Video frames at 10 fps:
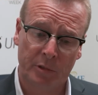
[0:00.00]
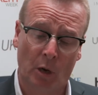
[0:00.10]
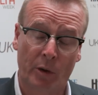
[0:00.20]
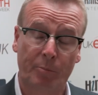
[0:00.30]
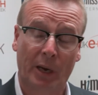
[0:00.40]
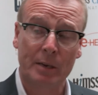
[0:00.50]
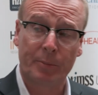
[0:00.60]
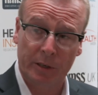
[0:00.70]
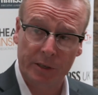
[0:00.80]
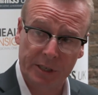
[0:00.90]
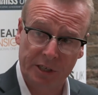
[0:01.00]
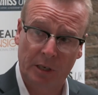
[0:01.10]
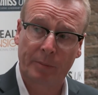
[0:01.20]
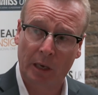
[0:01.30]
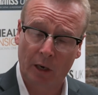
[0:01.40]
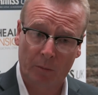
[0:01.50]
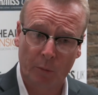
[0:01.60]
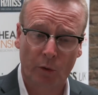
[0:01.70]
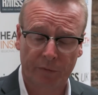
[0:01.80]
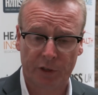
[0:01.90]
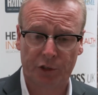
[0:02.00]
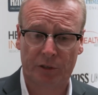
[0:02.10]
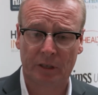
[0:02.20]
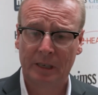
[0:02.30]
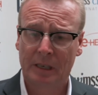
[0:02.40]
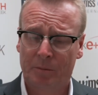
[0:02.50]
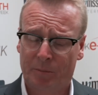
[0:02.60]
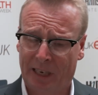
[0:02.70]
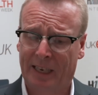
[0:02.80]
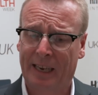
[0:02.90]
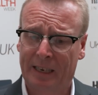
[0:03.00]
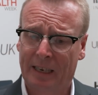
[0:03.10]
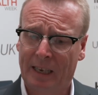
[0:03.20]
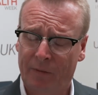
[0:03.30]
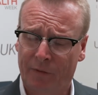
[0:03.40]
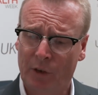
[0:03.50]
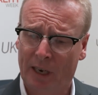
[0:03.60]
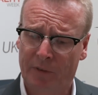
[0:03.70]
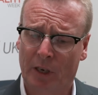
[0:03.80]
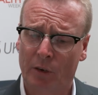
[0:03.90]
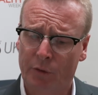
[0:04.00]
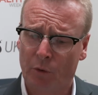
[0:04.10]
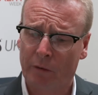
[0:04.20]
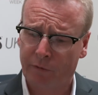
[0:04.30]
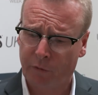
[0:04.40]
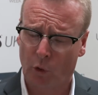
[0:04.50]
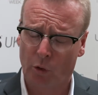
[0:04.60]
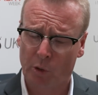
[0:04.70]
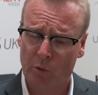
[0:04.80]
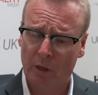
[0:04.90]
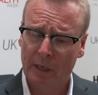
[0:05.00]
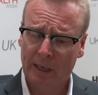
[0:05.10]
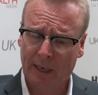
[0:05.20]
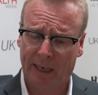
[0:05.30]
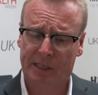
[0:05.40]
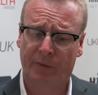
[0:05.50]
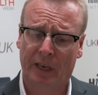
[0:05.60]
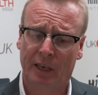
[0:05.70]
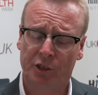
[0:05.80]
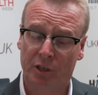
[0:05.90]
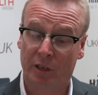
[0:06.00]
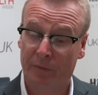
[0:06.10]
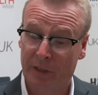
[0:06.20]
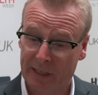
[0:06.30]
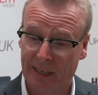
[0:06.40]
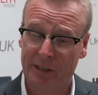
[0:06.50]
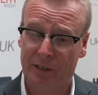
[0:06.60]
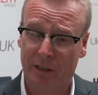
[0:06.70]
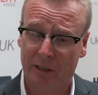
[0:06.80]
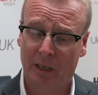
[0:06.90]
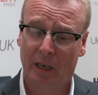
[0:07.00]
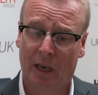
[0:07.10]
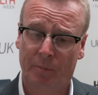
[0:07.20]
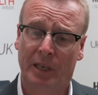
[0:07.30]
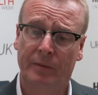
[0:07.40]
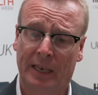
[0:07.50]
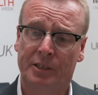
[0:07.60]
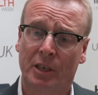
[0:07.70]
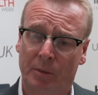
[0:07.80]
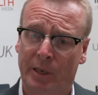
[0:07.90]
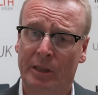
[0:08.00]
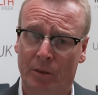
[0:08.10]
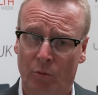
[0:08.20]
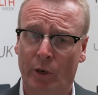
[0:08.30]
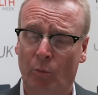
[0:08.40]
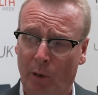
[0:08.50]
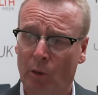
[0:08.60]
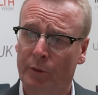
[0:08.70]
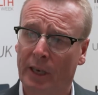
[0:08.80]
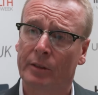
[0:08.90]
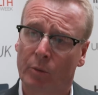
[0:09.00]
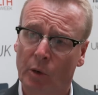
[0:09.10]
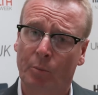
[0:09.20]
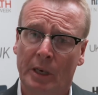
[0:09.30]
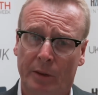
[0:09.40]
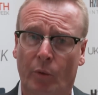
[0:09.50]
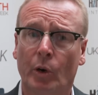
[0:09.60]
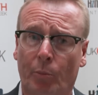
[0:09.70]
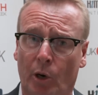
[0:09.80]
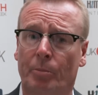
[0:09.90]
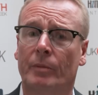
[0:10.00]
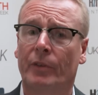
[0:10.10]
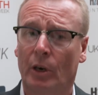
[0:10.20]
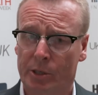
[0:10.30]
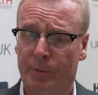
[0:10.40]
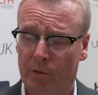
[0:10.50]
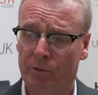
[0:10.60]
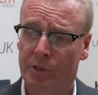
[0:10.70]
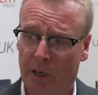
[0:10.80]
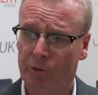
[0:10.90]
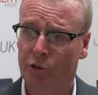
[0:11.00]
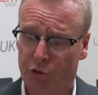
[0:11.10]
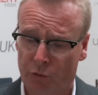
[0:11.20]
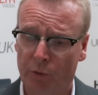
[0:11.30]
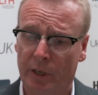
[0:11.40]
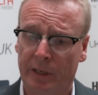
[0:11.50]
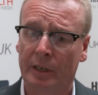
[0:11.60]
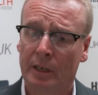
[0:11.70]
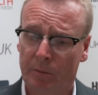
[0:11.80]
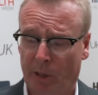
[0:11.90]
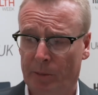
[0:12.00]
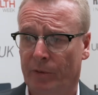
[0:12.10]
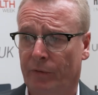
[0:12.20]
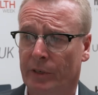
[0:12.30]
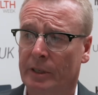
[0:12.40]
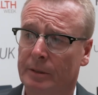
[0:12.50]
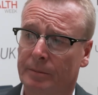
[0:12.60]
going paperless is going to be a lot more efficient. But again, if you have to go through a formal classification of the data, I believe that's going to be the real bottleneck, the real problem for hospitals to go truly paper-free.